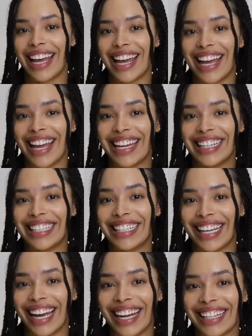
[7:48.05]
And
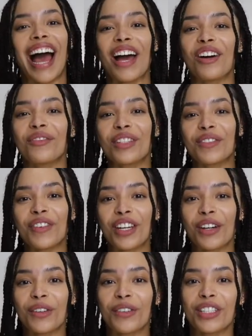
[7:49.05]
yeah, I hope this
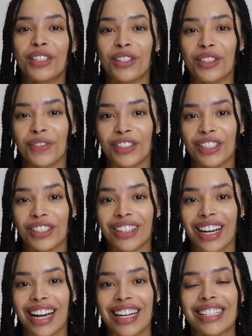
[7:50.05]
video was useful to you
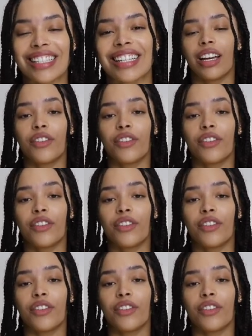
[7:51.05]
guys.